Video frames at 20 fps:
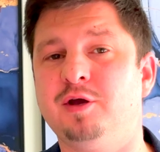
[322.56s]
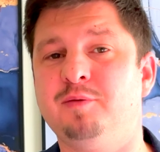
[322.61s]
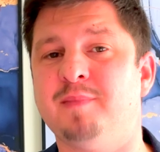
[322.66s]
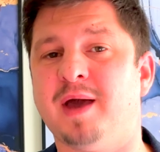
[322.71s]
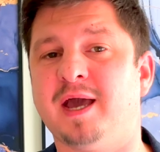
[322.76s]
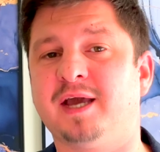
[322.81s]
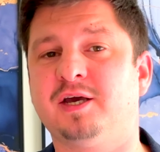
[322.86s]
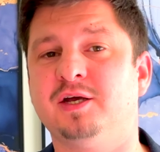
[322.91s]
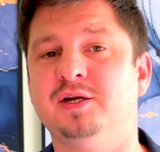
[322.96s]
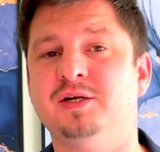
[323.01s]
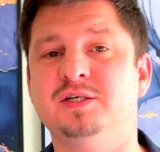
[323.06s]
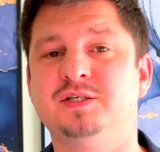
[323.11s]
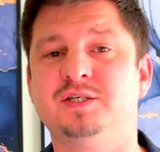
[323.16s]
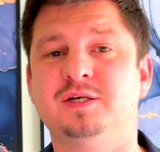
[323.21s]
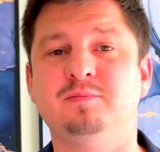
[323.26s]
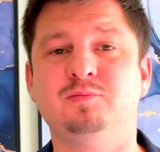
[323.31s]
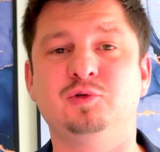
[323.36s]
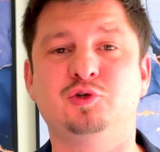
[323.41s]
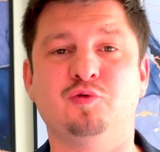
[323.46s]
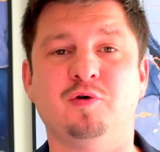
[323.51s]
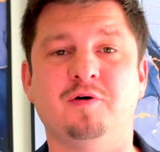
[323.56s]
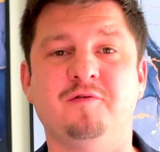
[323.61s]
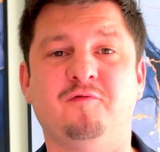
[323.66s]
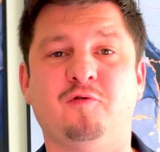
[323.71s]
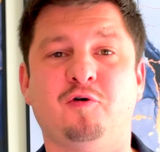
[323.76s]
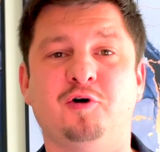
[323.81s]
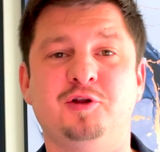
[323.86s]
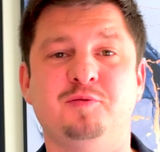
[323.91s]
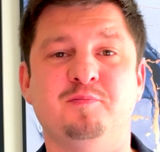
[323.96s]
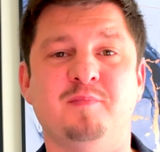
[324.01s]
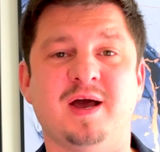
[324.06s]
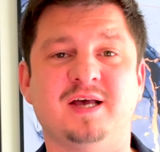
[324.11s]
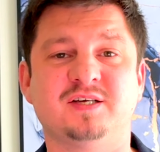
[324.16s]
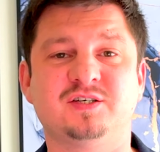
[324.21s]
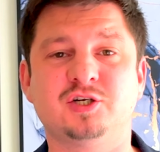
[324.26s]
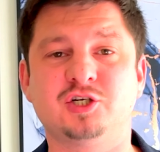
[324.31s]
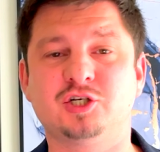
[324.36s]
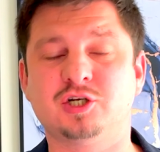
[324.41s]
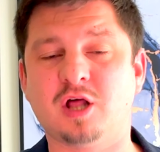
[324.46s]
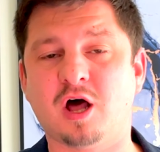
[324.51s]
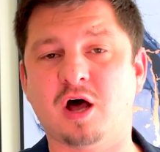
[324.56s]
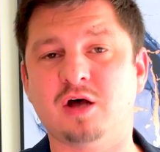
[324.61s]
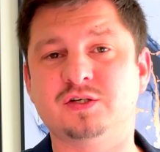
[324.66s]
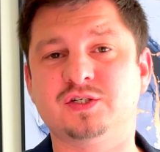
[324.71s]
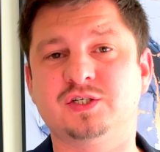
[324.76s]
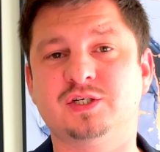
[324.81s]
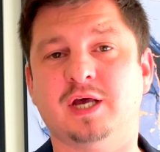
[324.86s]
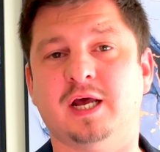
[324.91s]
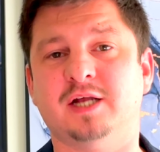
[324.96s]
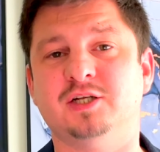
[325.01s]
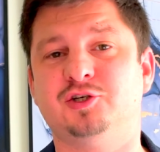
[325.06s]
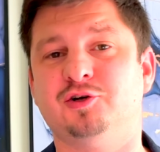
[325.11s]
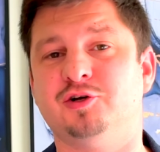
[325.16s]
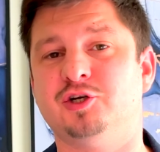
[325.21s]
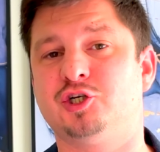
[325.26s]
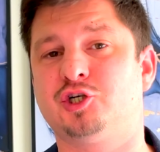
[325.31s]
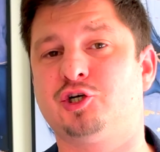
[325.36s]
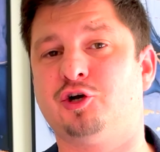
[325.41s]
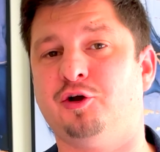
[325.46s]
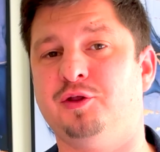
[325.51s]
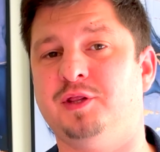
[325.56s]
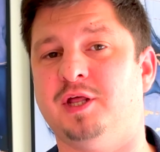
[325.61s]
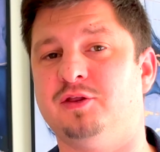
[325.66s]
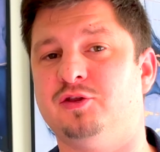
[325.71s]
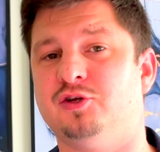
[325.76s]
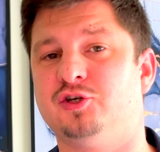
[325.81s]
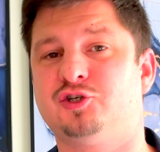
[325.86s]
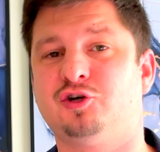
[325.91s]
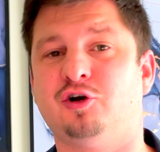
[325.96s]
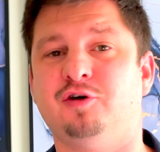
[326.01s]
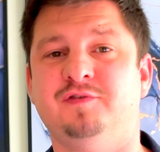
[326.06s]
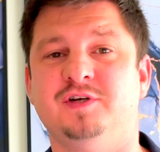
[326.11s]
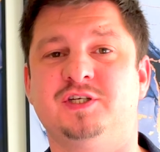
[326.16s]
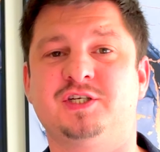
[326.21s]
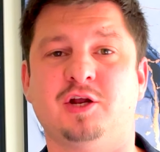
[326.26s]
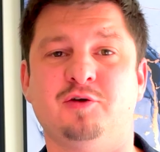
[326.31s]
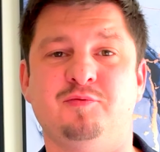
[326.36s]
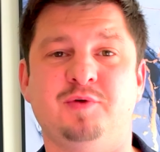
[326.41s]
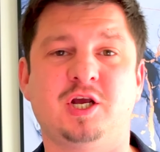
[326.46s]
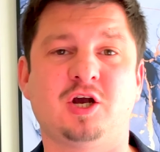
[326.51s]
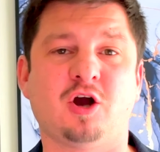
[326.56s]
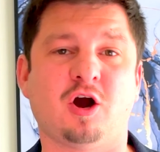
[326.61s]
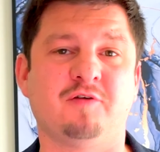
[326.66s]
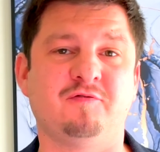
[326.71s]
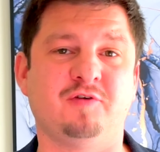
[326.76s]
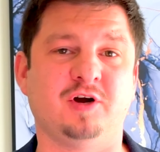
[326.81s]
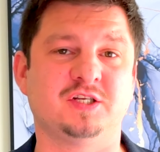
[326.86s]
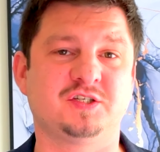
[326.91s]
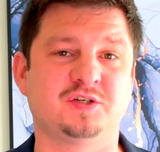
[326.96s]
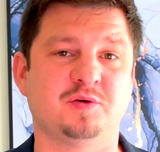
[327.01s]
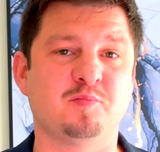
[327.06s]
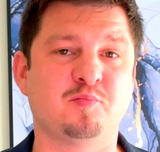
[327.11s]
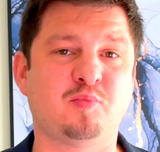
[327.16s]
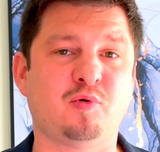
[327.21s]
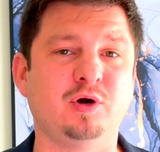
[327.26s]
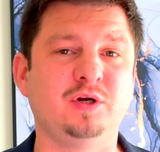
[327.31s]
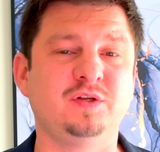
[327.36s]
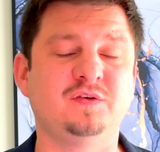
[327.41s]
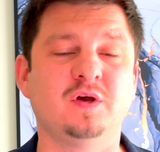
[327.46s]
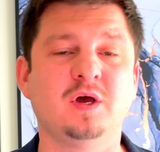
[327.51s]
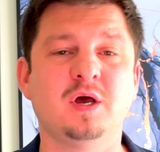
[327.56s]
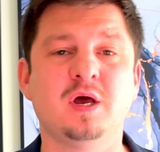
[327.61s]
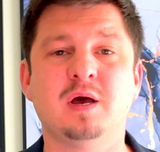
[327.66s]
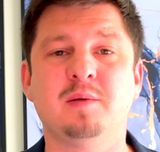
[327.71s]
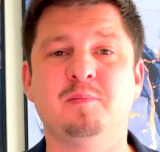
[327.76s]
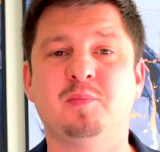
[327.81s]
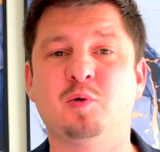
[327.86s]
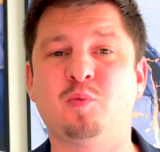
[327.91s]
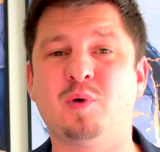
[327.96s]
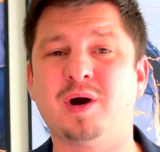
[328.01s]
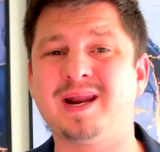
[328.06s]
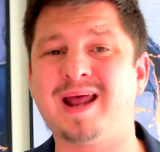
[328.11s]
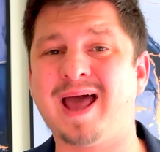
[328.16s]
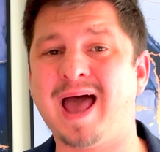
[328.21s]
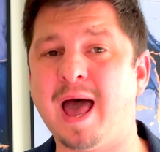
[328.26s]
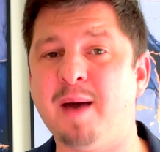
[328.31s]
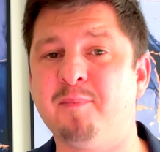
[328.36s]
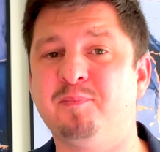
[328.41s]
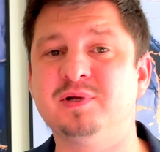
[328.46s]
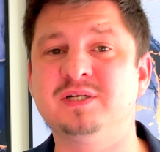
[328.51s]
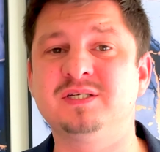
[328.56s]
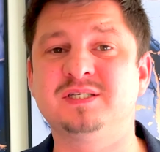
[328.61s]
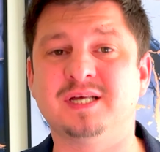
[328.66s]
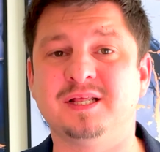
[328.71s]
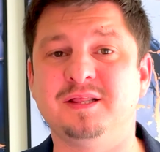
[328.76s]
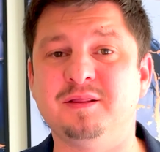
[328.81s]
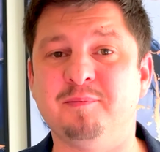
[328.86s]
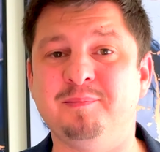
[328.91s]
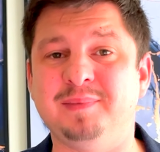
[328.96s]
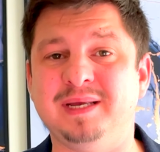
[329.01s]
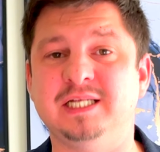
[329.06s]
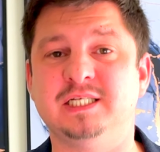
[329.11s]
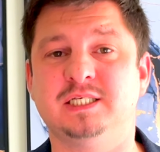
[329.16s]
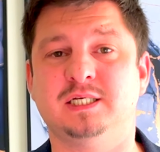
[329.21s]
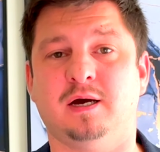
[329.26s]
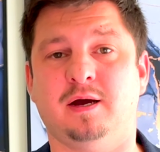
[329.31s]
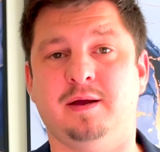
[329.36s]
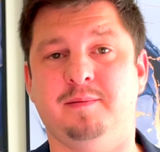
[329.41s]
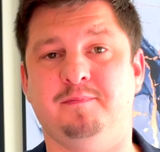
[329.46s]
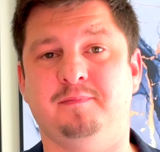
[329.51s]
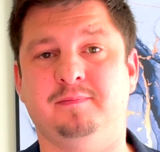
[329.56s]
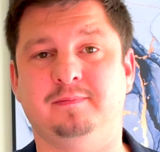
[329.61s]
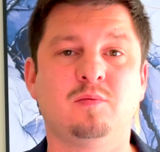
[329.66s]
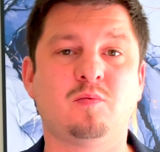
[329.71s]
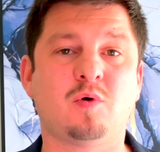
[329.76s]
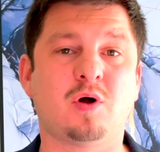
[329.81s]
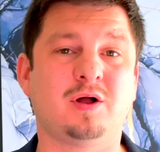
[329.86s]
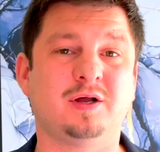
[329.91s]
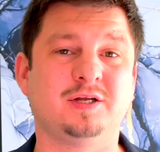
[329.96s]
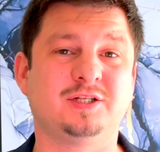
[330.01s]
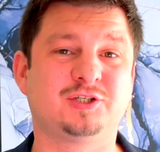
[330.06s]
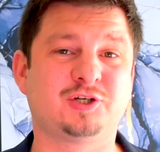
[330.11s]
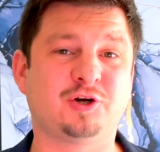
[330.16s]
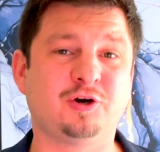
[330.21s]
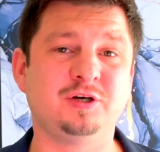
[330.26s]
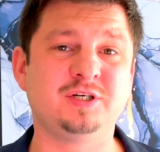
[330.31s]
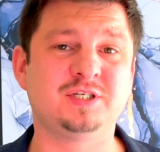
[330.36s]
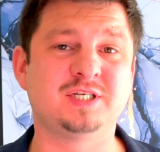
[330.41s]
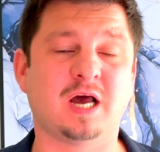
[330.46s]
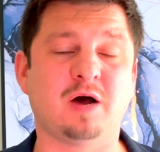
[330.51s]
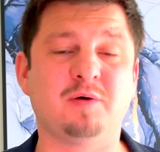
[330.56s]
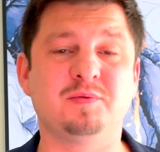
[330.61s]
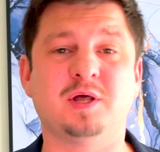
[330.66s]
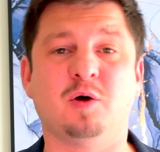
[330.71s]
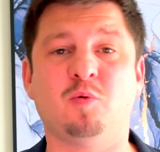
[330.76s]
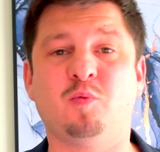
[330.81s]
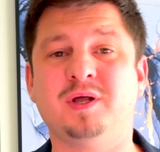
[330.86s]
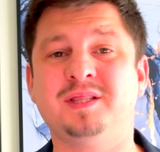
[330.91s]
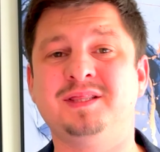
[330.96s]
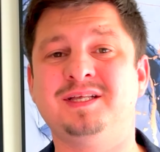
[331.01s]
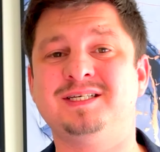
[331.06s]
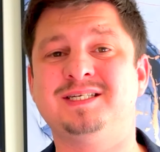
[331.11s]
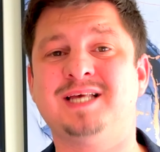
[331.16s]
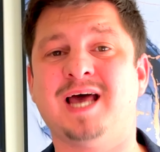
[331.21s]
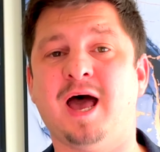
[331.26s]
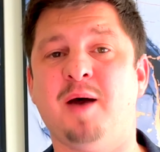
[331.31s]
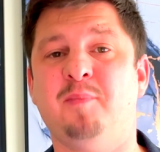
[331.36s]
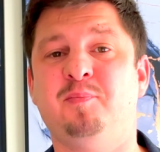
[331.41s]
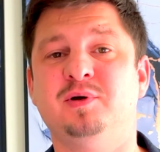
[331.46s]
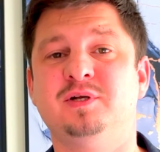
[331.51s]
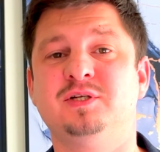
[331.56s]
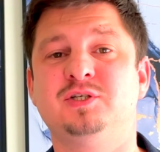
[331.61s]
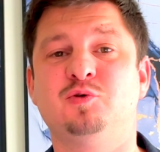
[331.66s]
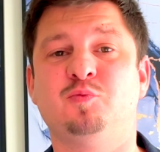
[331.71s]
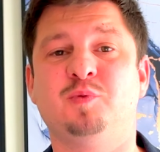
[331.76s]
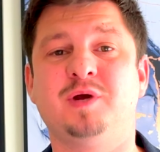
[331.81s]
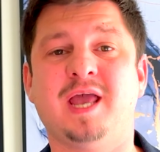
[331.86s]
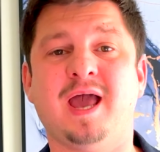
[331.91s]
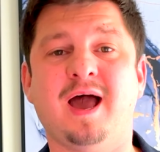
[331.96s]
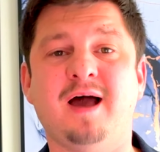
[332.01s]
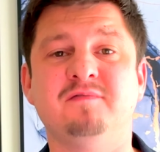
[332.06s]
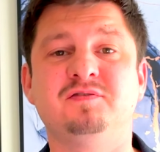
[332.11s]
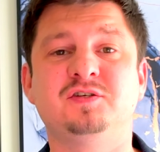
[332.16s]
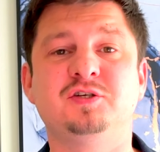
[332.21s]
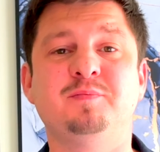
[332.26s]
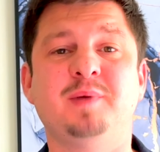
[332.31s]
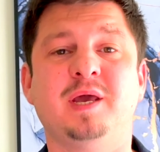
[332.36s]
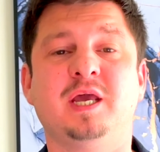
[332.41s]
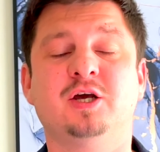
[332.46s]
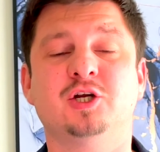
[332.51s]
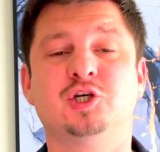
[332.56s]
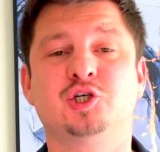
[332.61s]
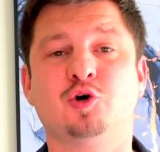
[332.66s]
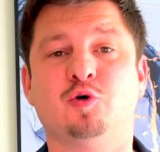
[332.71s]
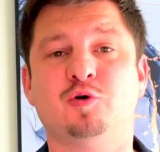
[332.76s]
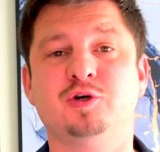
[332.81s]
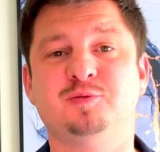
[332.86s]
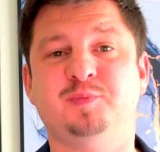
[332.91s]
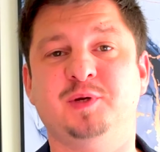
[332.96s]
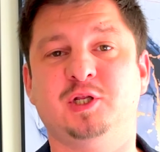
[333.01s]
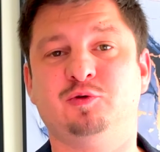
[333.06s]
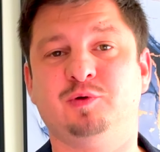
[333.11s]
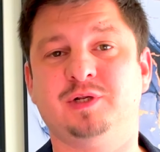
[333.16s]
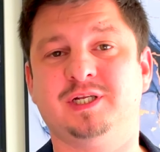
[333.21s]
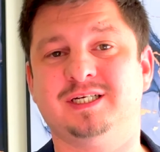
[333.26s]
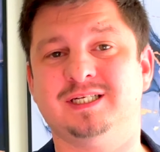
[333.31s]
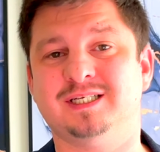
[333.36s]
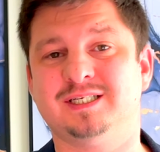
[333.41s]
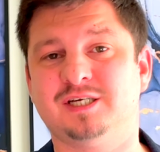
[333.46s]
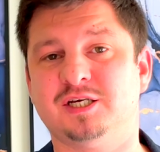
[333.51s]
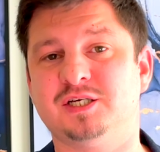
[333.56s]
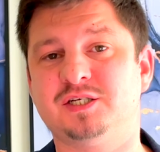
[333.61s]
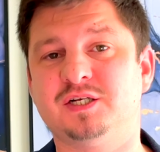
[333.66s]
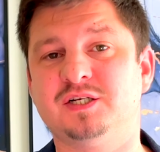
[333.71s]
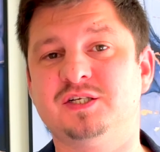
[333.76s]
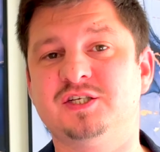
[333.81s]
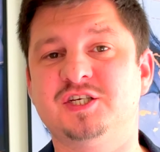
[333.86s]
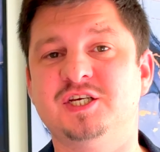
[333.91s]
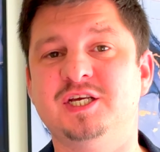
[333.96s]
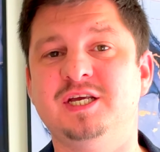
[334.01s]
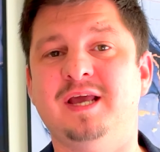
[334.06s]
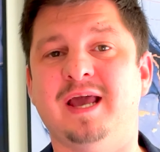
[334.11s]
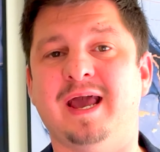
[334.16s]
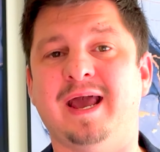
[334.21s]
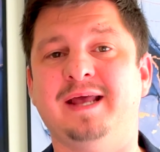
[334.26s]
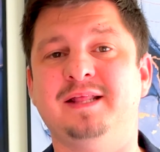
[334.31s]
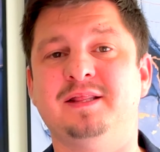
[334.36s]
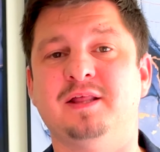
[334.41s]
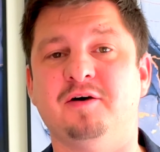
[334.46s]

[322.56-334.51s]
mechanism to avoid message loss and to ensure that the service can recover at some point, but what happens in the meantime? Well, it turns out that when this happens, we have to make a choice between consistency and